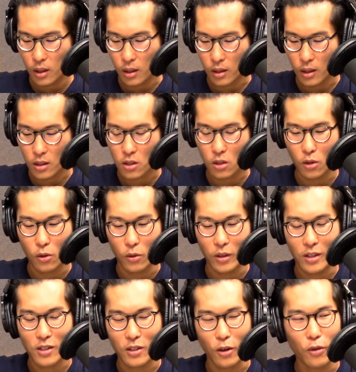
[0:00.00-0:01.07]
It's
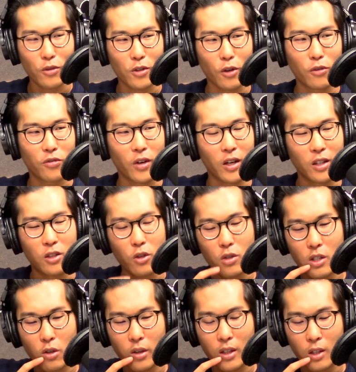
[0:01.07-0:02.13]
so funny. Do you
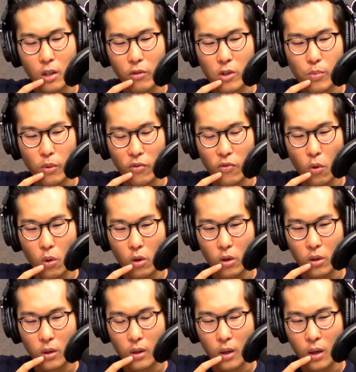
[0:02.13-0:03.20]
still get nervous
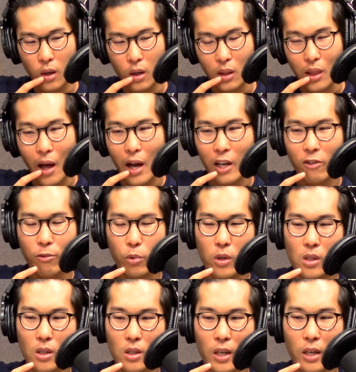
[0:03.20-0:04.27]
before live
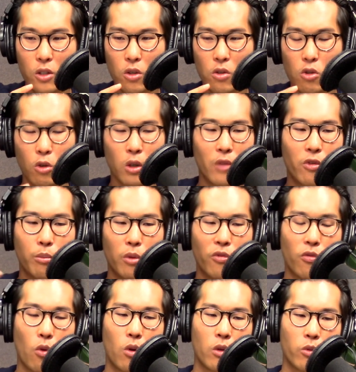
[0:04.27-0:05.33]
presentations or even
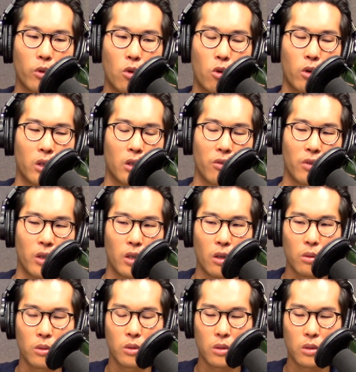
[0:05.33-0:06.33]
before recording a video?